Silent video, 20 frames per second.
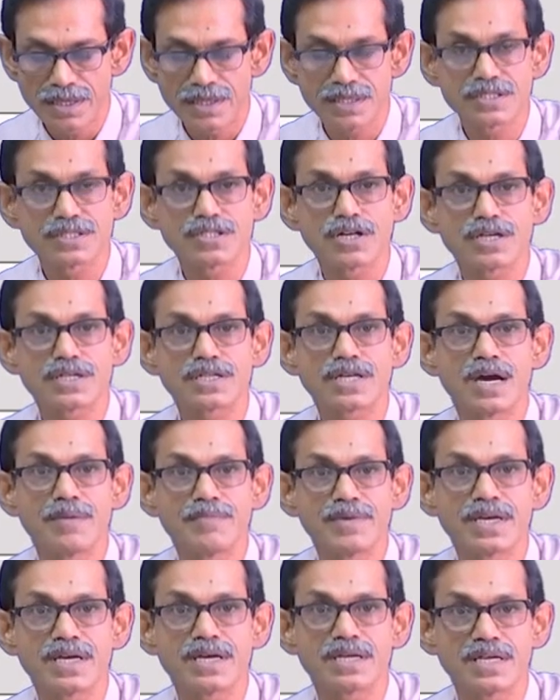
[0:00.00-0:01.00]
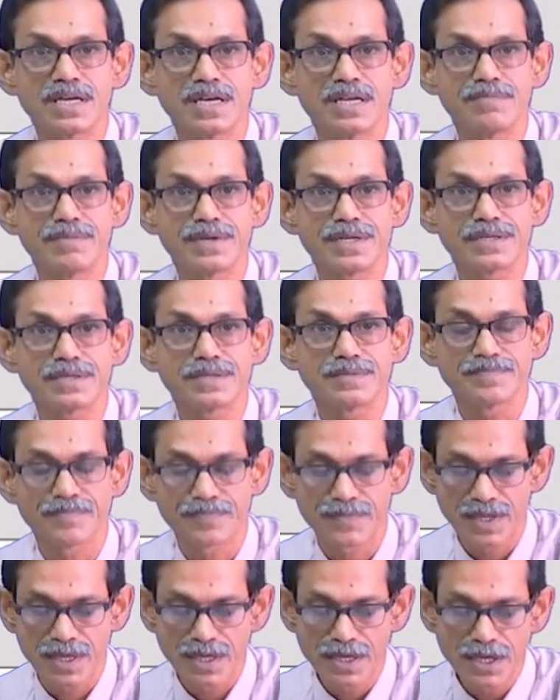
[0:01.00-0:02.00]
is not coming and help it.
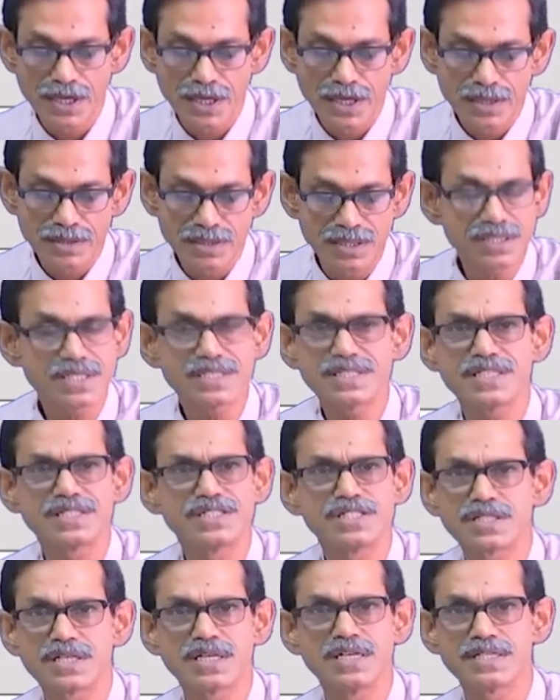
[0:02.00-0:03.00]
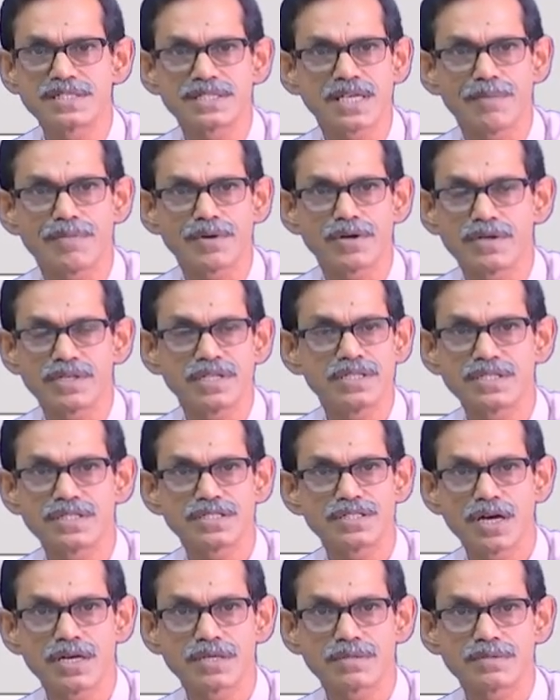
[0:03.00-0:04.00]
This is a general chaperone, it
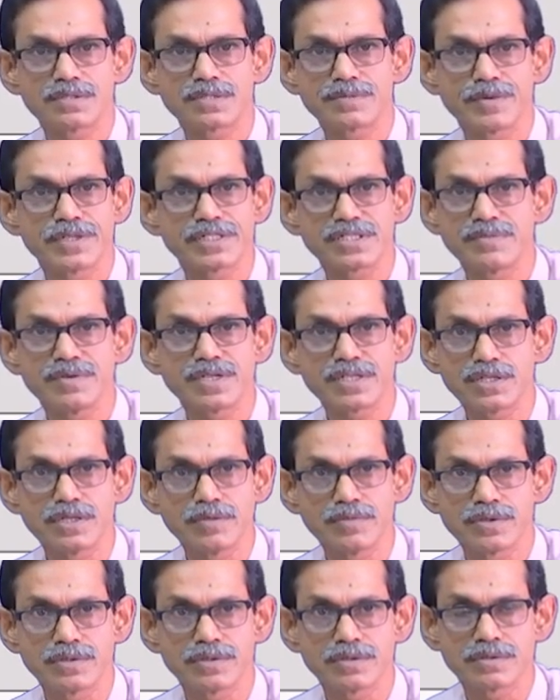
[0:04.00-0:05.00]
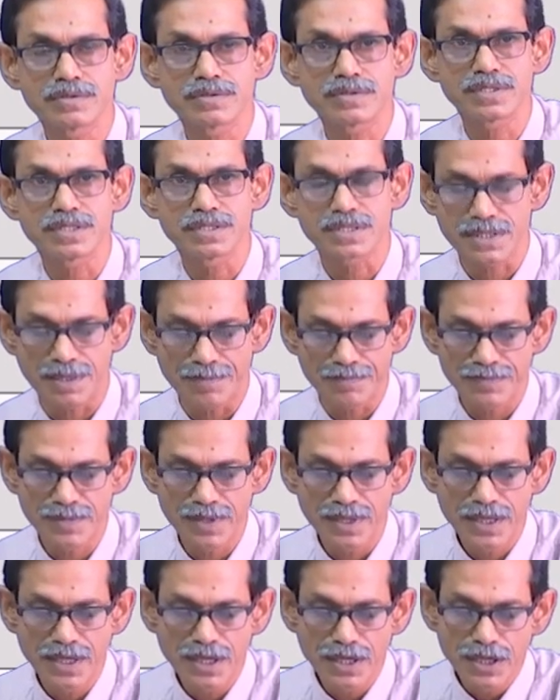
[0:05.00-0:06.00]
is not specific to immune system.
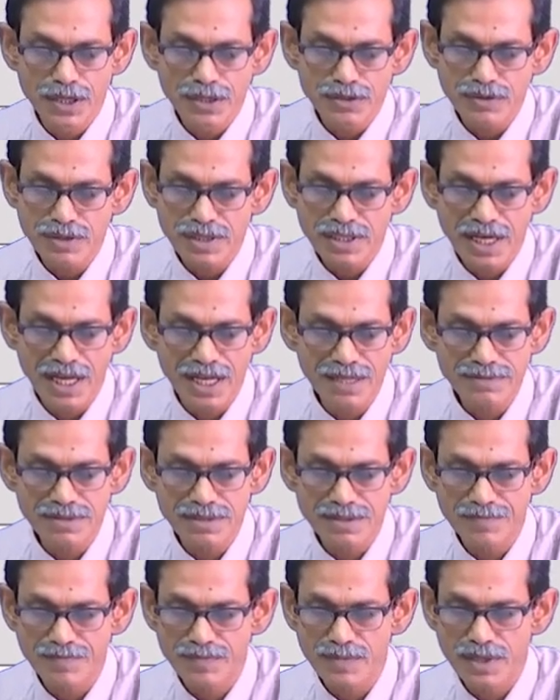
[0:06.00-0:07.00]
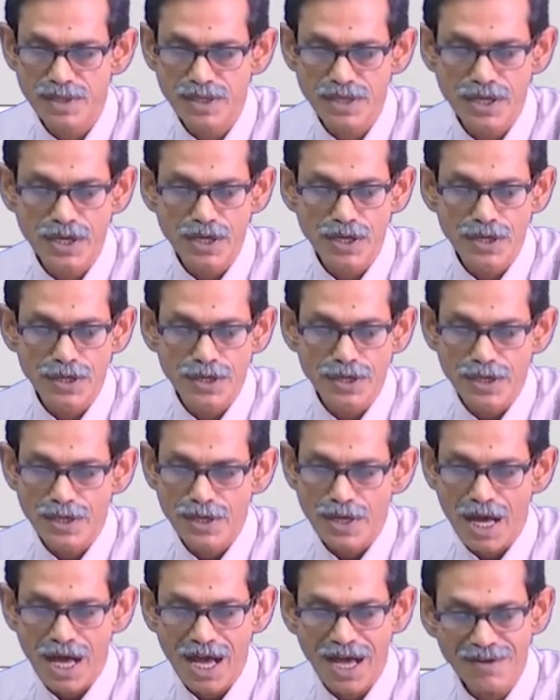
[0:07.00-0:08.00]
So, it helps.
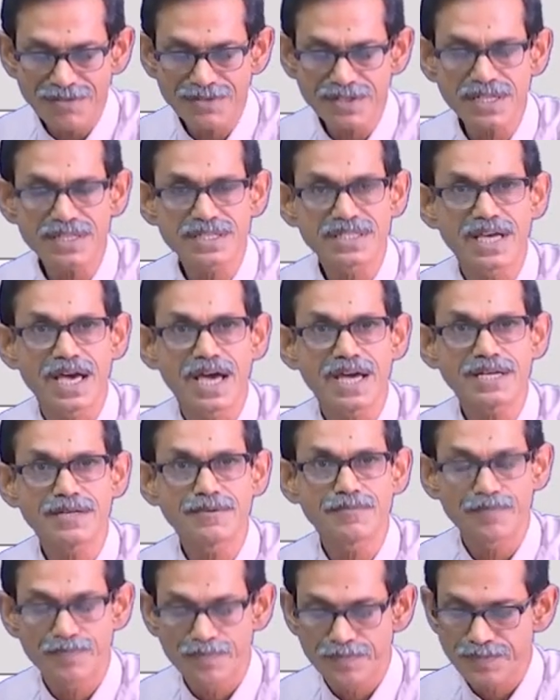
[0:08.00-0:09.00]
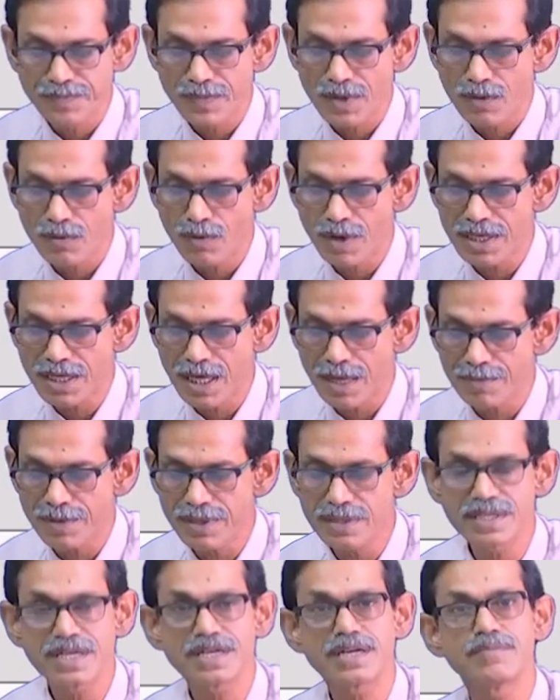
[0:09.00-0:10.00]
After that, what
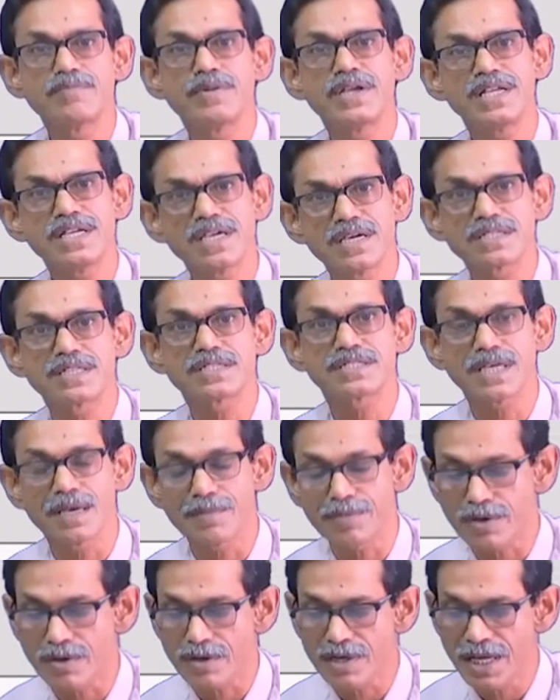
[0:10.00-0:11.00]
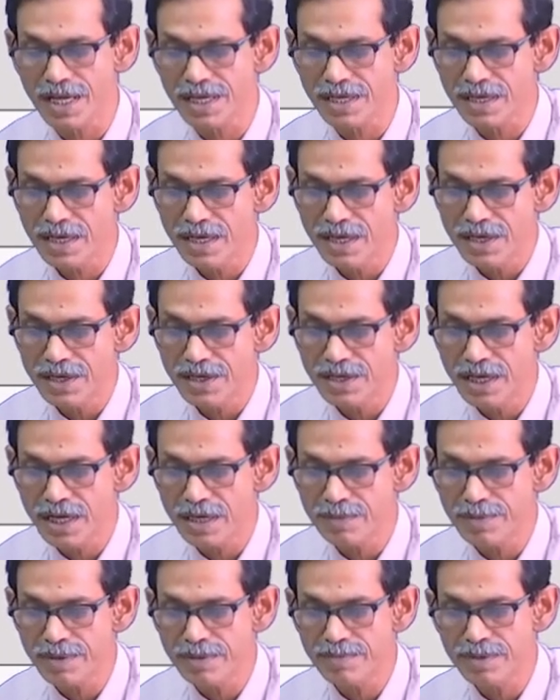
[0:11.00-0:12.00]
happened? There are many other chaperone like
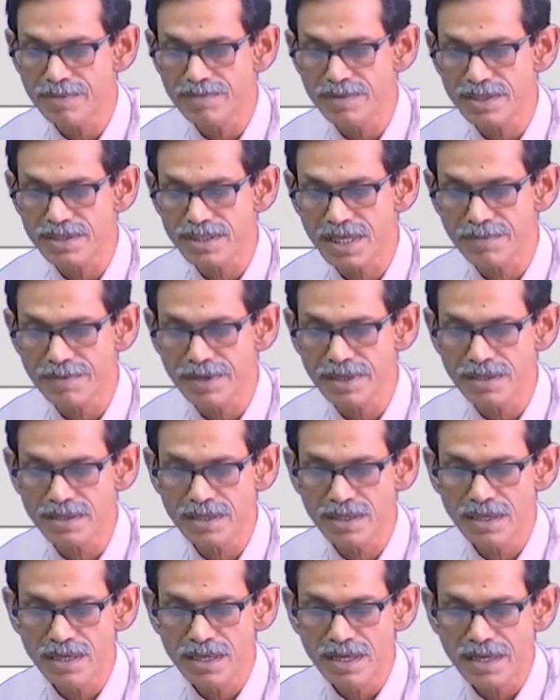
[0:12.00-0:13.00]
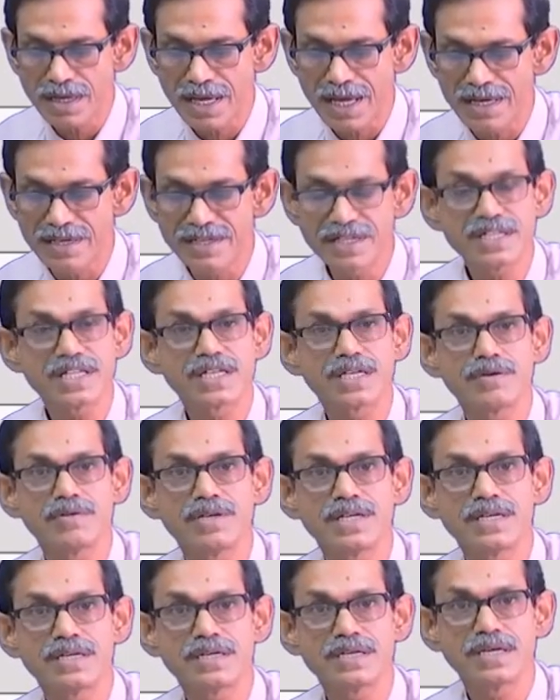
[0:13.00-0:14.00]
ERP57,
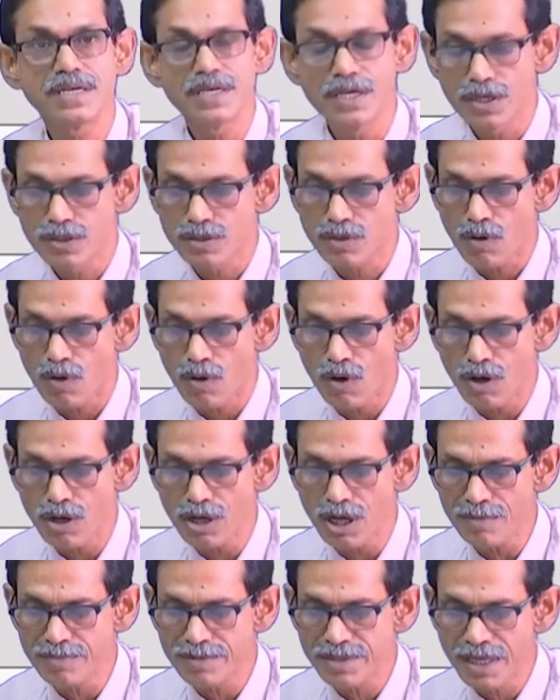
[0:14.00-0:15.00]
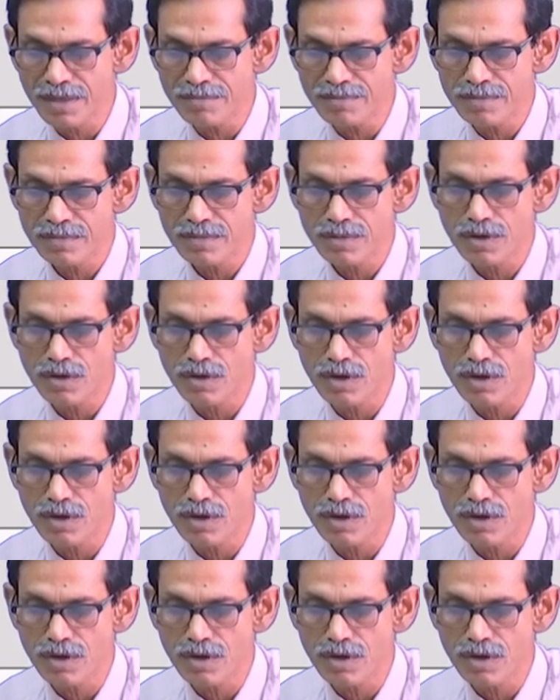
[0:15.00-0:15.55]
calreticulin. So, all of them